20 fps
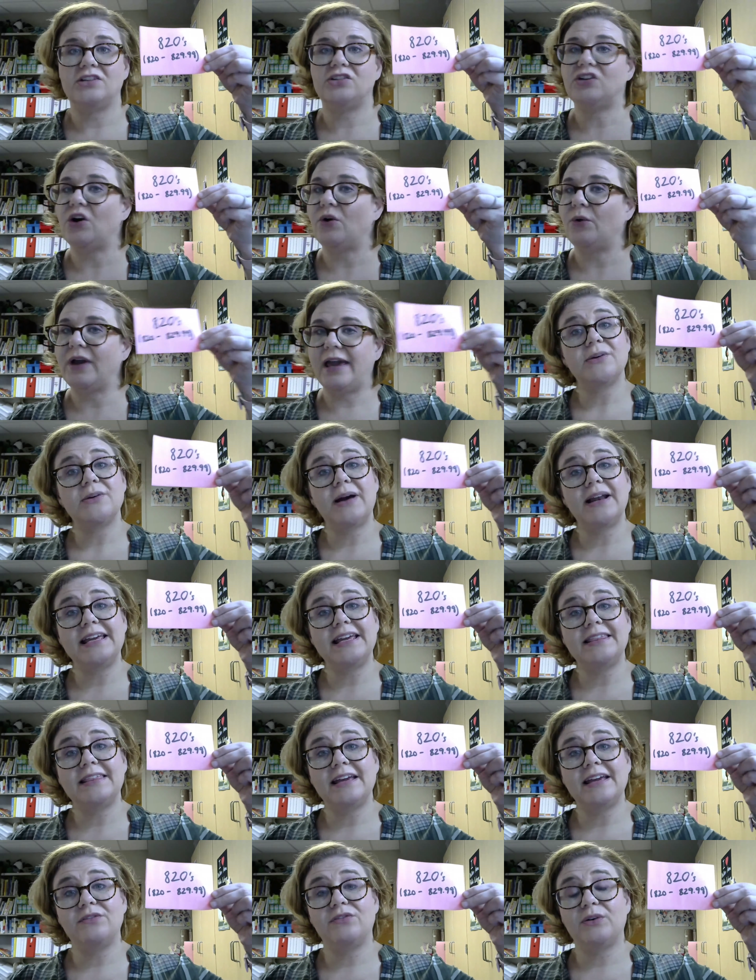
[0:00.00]
So
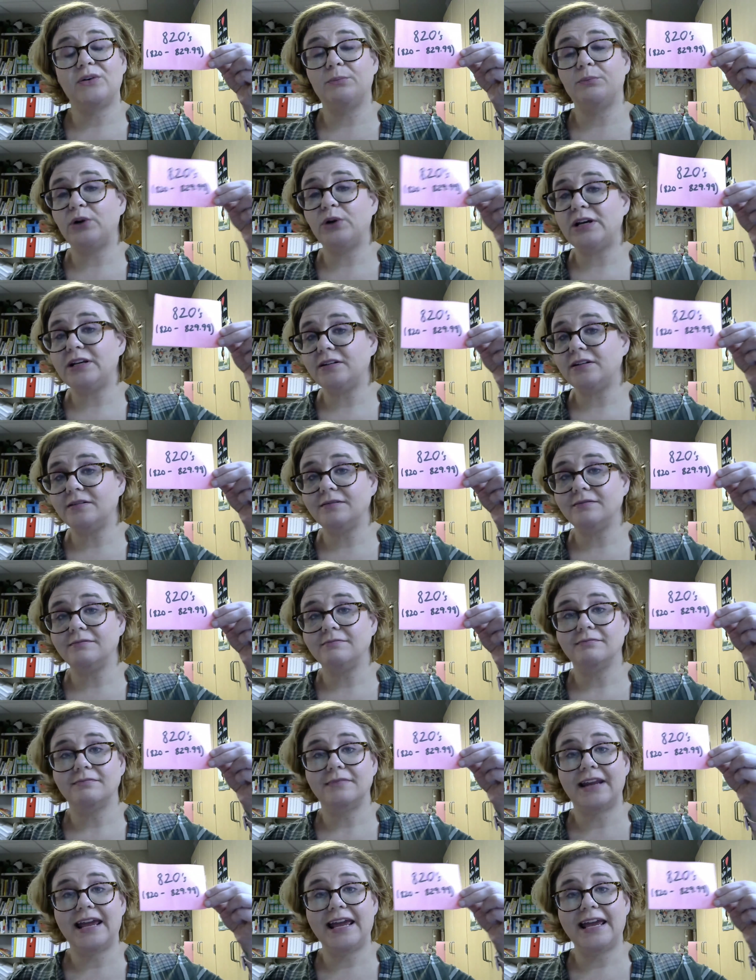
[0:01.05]
anything from Britain,
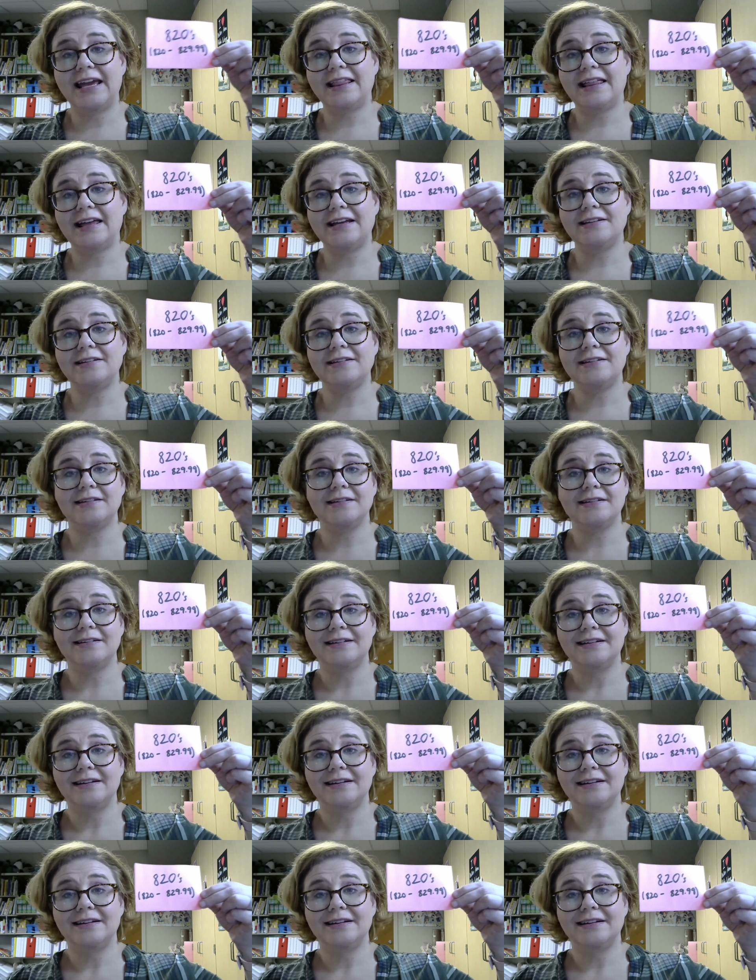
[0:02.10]
England,